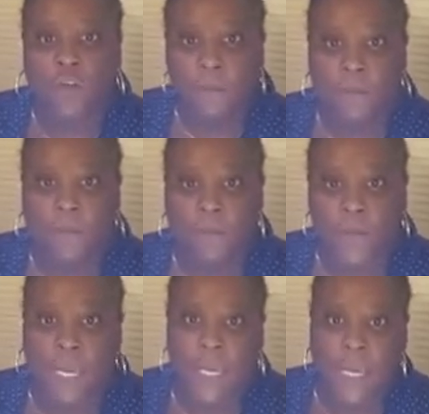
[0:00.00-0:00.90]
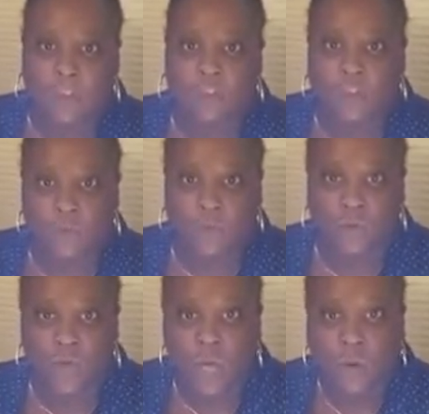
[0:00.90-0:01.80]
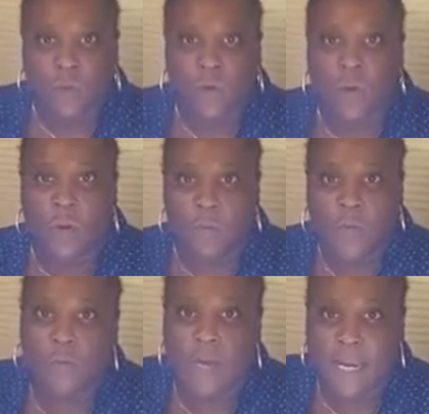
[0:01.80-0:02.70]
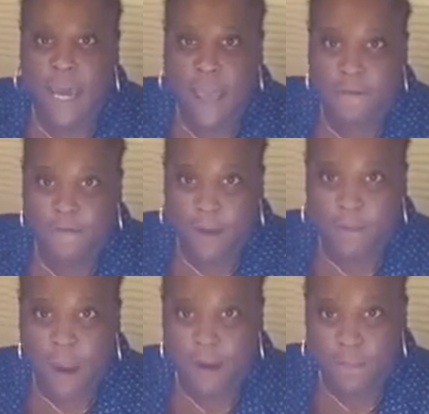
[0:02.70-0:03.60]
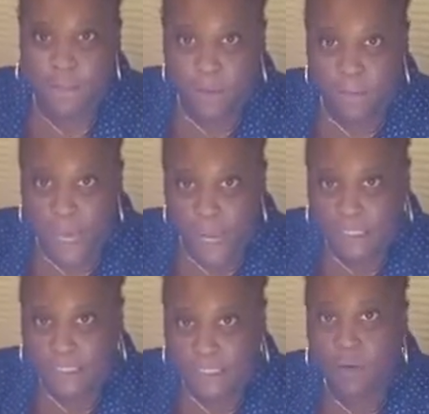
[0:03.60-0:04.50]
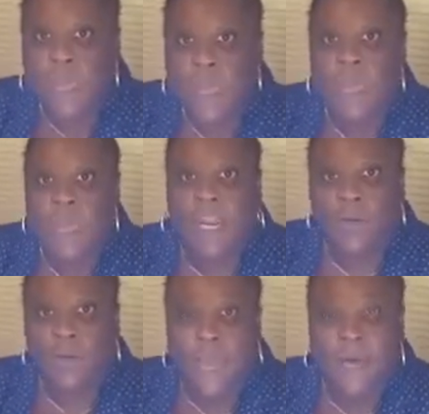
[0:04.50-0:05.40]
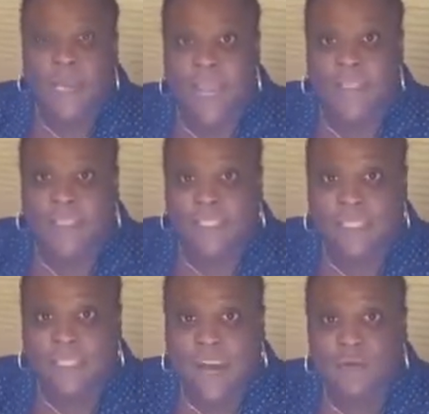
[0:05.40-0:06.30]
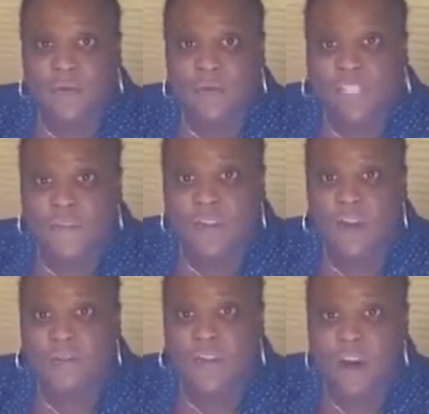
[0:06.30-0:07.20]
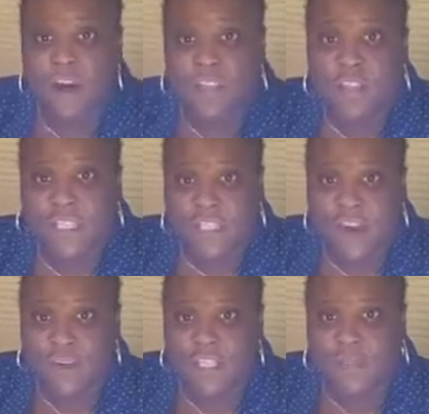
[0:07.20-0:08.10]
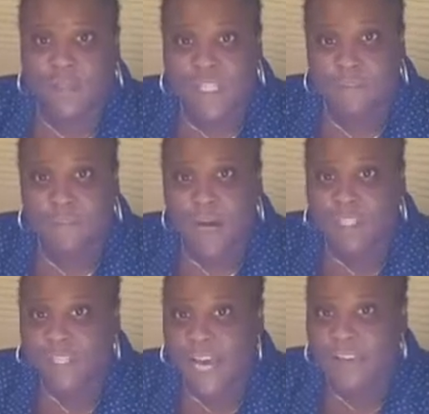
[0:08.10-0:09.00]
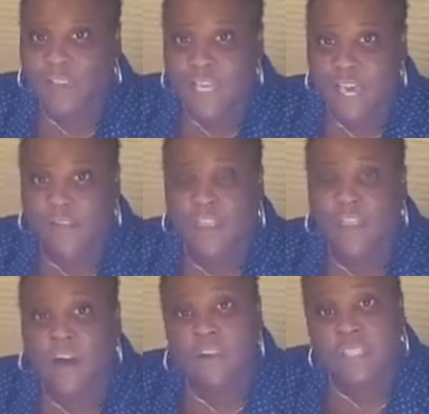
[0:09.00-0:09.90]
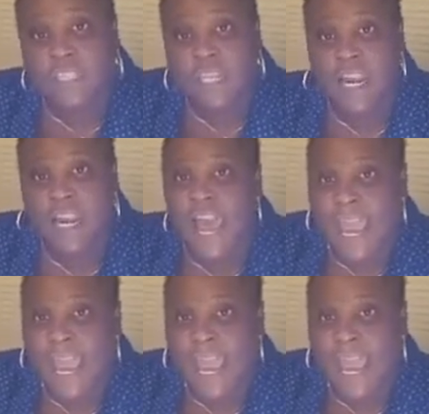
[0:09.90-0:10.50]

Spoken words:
people we can get in tune with what we're doing in the African Binomineral Balance. So anyway, again, this is Tyresha. If you don't know, this is Tyresha with T-Posh Naturals every Thursday night,